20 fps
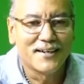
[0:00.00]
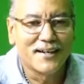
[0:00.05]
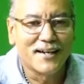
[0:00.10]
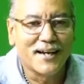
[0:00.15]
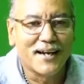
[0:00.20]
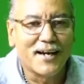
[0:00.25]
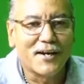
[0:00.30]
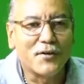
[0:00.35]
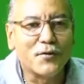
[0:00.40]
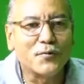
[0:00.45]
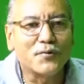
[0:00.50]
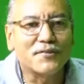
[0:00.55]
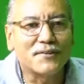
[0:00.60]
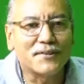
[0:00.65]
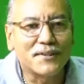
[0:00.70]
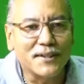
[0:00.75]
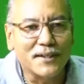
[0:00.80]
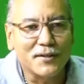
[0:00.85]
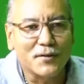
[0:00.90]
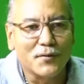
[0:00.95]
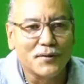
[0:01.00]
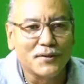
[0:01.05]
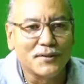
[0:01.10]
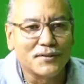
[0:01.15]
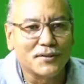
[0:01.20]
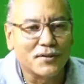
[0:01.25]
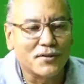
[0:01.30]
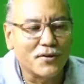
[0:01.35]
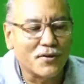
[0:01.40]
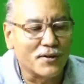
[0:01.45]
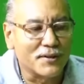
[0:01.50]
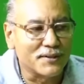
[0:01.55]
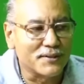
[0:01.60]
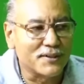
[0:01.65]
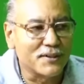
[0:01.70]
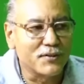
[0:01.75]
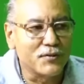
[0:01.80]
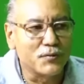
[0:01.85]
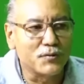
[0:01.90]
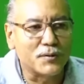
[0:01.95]
are you still going to
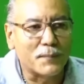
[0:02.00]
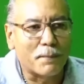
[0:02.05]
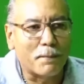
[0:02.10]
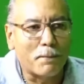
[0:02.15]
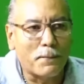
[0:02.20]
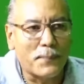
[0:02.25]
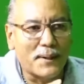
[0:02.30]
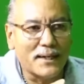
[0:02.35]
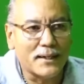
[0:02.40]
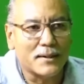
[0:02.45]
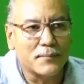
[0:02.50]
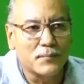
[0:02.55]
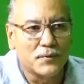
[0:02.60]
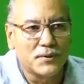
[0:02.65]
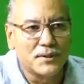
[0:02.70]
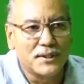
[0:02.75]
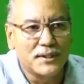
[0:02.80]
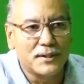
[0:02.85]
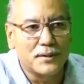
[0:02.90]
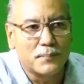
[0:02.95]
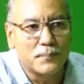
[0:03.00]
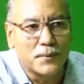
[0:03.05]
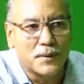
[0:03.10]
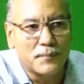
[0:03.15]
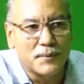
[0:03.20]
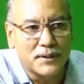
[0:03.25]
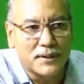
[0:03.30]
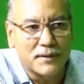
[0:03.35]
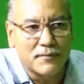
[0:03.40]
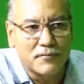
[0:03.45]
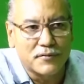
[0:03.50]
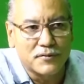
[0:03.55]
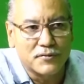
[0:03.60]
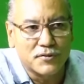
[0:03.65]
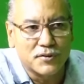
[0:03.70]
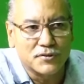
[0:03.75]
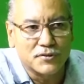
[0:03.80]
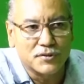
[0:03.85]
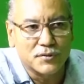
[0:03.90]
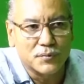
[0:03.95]
continue to pack money in the public
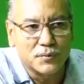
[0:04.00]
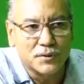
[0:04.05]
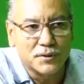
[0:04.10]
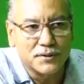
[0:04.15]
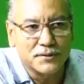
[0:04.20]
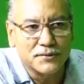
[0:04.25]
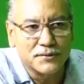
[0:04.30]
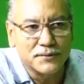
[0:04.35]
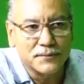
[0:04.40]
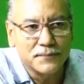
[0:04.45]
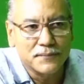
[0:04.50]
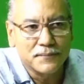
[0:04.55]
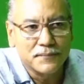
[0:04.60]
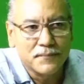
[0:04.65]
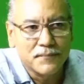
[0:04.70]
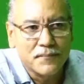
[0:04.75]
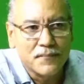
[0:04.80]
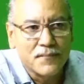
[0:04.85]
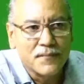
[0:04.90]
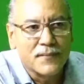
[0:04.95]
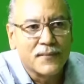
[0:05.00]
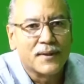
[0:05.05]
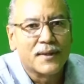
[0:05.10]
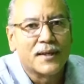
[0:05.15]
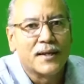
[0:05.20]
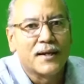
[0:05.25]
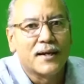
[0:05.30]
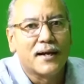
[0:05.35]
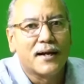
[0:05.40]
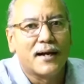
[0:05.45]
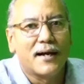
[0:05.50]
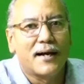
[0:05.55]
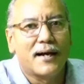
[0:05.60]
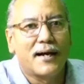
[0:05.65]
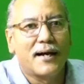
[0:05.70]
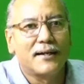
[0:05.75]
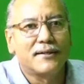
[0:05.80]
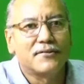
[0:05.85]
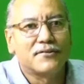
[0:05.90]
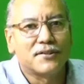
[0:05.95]
infrastructure works
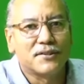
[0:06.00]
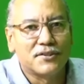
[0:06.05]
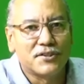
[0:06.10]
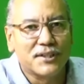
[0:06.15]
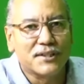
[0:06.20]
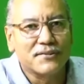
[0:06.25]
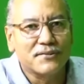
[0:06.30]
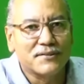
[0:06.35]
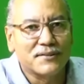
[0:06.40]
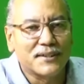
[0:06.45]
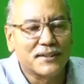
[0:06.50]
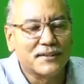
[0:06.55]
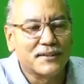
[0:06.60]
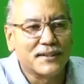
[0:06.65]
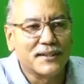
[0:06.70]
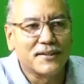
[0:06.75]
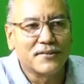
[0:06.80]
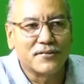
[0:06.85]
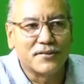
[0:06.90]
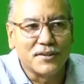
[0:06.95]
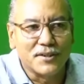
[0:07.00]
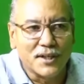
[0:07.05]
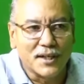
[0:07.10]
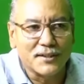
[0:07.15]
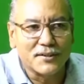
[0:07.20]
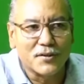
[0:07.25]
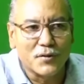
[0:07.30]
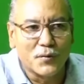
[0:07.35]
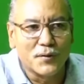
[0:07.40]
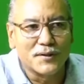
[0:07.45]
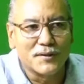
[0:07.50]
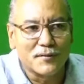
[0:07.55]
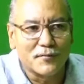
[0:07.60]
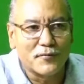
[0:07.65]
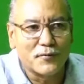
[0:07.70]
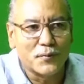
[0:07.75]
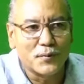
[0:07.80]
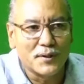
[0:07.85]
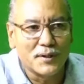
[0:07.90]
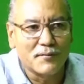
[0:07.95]
and suggest that it's not going to
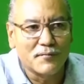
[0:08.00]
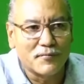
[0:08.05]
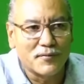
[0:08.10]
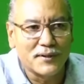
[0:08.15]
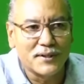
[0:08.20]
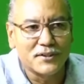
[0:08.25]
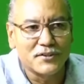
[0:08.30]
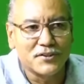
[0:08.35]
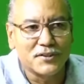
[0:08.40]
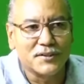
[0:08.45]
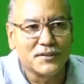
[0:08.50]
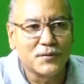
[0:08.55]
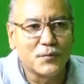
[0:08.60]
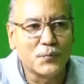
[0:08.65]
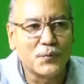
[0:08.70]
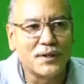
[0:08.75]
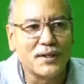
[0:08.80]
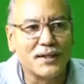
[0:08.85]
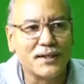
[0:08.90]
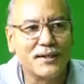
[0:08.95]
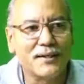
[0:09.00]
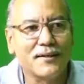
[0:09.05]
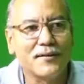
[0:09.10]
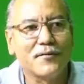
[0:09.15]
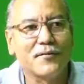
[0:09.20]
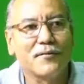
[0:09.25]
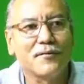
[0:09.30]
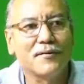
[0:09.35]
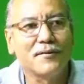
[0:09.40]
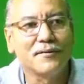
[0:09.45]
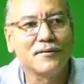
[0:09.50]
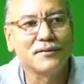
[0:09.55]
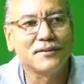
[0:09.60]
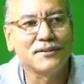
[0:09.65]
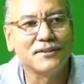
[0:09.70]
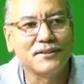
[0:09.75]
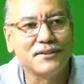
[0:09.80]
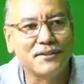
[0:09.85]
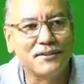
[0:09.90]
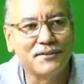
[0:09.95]
fuel inflation the way
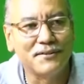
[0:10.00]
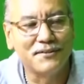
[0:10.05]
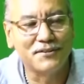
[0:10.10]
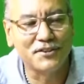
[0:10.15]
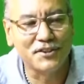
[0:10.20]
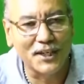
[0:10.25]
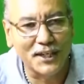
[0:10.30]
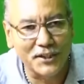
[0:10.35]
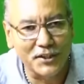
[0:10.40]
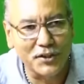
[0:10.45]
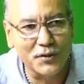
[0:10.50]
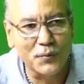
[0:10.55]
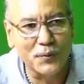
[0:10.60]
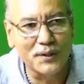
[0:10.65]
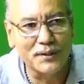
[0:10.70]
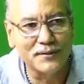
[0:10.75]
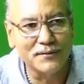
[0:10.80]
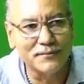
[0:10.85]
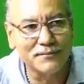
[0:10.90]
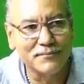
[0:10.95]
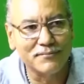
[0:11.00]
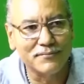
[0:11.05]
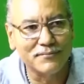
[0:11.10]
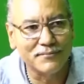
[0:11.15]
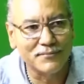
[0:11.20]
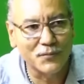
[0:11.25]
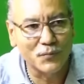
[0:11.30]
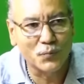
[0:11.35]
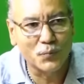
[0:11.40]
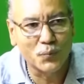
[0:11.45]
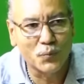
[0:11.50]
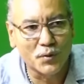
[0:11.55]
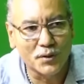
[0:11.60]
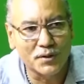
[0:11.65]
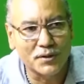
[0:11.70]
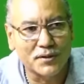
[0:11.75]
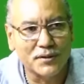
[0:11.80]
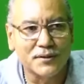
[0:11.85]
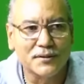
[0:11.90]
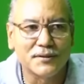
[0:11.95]
genuine
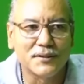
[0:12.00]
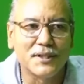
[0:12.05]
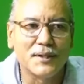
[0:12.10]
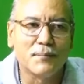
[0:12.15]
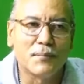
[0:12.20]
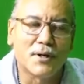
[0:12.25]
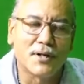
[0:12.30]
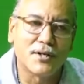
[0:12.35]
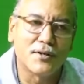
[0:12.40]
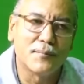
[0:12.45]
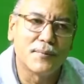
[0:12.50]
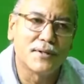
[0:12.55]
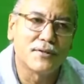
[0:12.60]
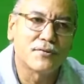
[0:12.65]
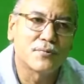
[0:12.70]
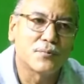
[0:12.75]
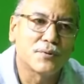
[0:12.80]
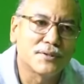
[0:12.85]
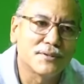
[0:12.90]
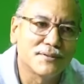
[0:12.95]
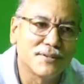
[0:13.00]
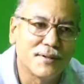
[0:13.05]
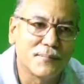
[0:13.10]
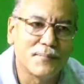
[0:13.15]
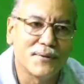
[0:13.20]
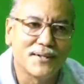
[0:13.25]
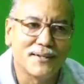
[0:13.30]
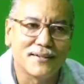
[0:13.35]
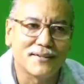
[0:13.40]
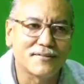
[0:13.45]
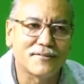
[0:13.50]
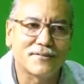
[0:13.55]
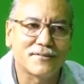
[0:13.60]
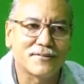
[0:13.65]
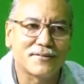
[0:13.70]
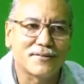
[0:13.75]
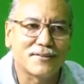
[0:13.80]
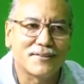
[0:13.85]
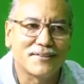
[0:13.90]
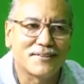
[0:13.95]
worker emoluments would? I mean,
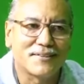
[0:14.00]
it's